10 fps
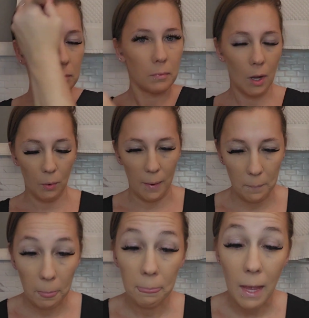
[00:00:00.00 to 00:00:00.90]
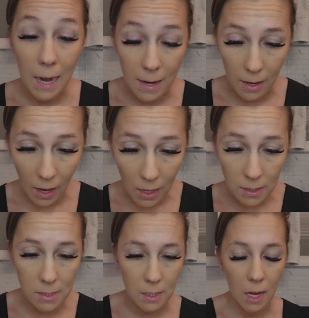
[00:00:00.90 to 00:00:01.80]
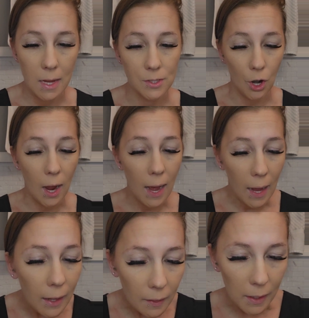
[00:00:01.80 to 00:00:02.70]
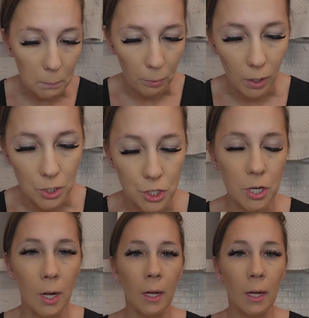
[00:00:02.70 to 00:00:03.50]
Okay, next is our highlight brush.